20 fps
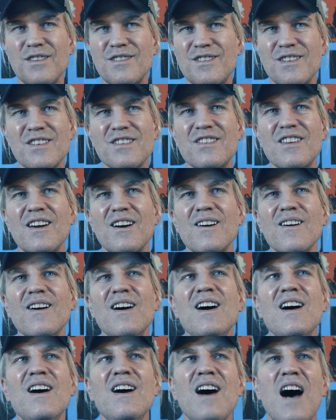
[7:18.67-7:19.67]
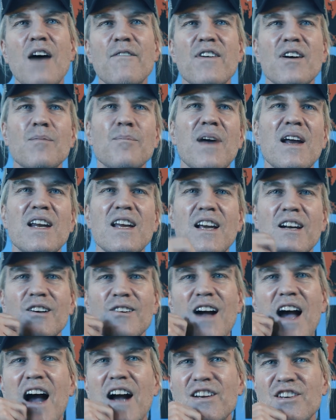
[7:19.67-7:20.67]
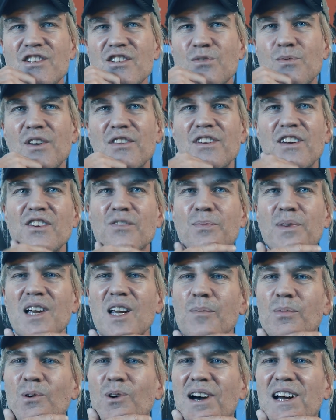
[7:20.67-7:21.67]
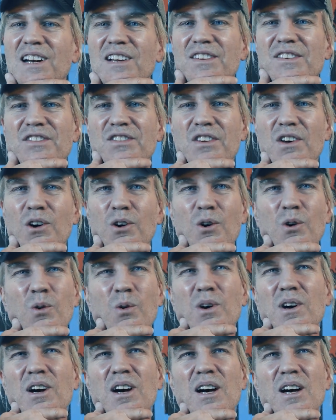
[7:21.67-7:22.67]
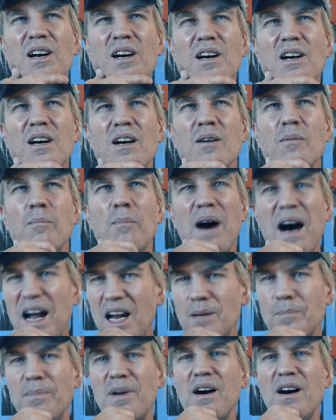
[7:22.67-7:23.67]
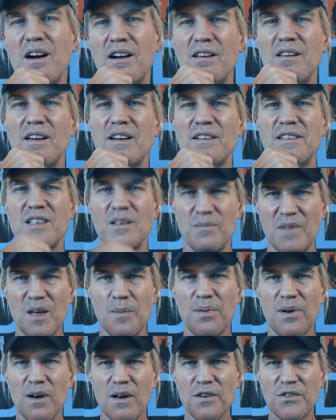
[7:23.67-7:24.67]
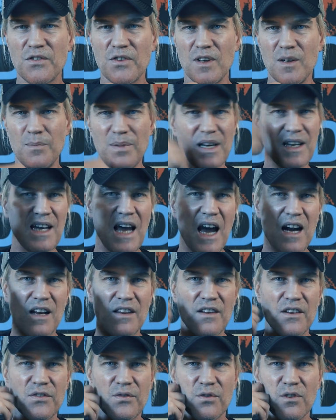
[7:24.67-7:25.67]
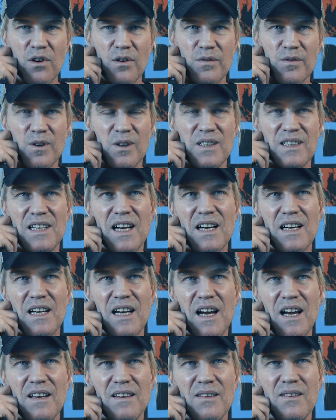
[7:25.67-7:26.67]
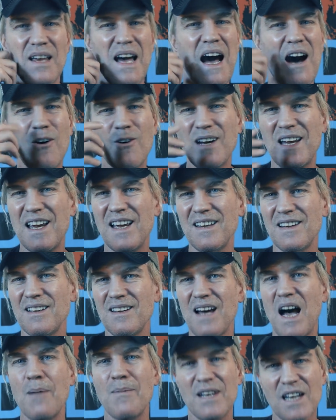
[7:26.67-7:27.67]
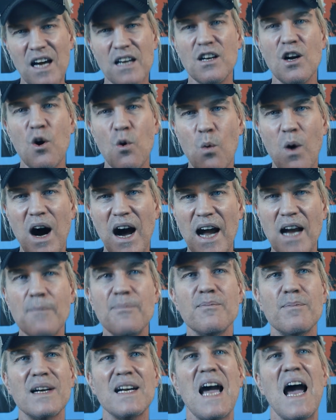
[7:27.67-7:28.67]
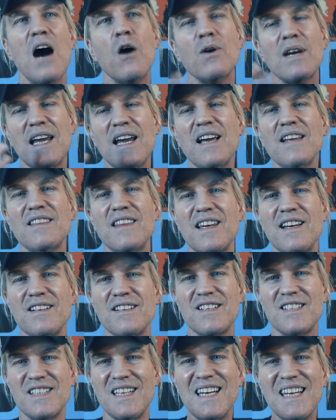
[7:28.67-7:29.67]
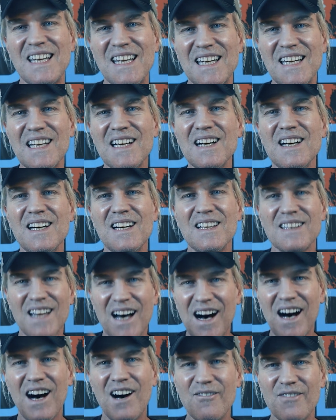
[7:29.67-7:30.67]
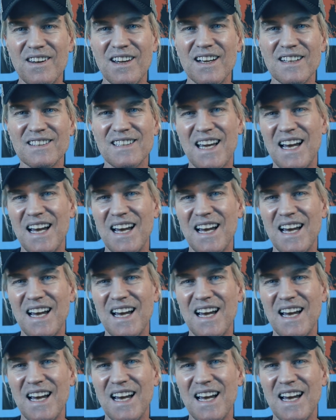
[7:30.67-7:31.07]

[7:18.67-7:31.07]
It's just they're I've had many interactions with these people, and it's so mind boggling to me personally, being out of this for over a decade. How can't, I mean, I know why, but how can't they see the obvious?